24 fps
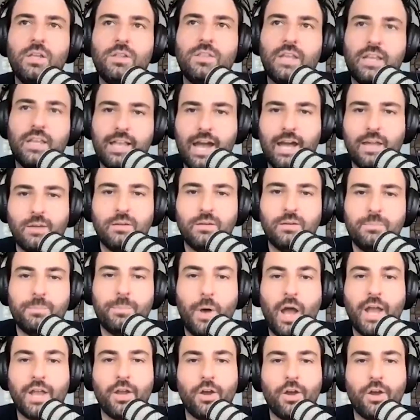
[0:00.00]
the gut
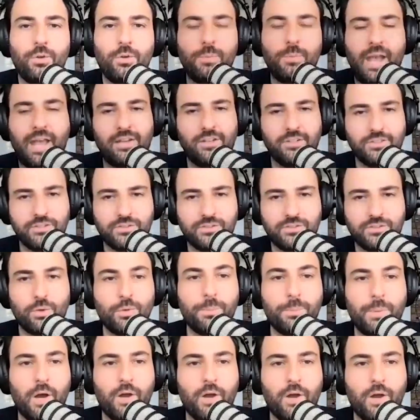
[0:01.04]
biome and the soil
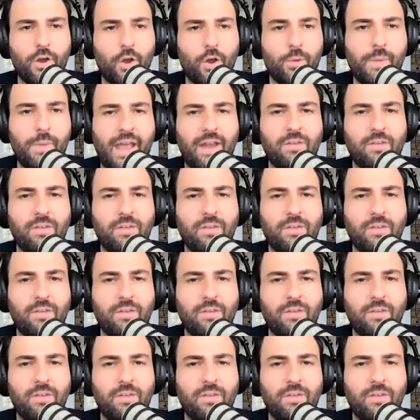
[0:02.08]
biome.